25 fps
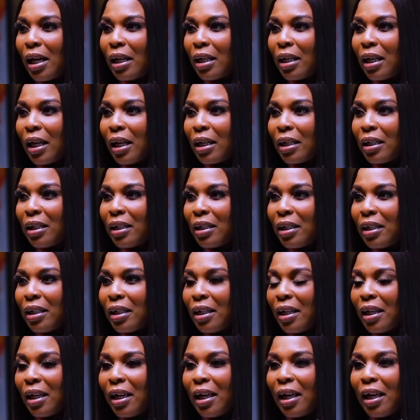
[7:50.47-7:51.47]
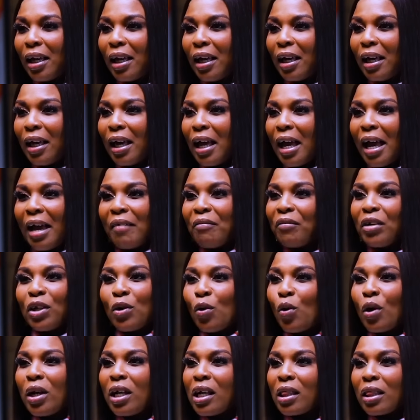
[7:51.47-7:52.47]
And then
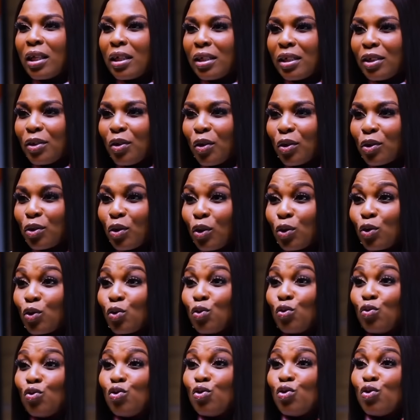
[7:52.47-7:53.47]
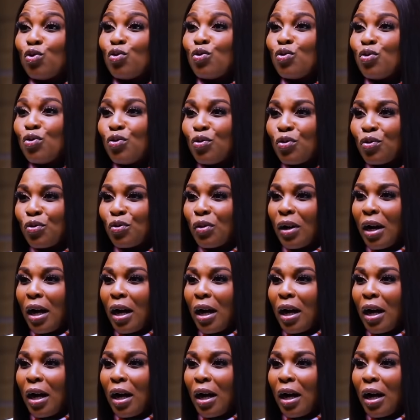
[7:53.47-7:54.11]
the only thing the doctors could do